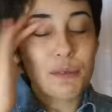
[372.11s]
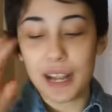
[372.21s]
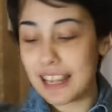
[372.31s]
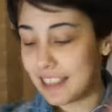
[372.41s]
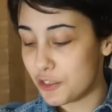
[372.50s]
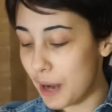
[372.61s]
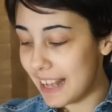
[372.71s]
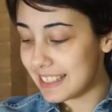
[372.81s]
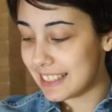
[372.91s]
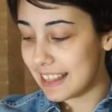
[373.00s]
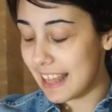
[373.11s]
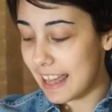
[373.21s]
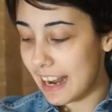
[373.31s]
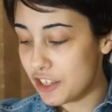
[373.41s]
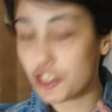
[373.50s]
I forget, the dress
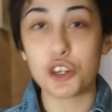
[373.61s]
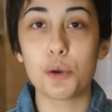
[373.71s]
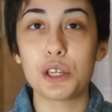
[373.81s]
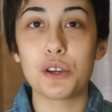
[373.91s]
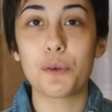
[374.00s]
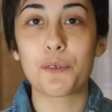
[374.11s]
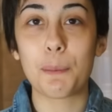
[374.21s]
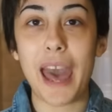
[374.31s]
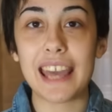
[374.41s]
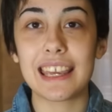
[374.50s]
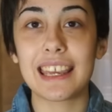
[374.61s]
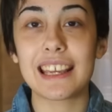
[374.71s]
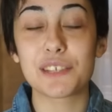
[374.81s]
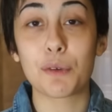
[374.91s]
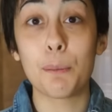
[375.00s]
that I just showed you for Peggy
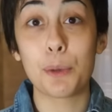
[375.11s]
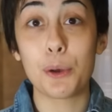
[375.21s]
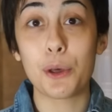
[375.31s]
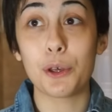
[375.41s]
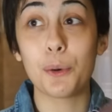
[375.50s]
is from Boohoo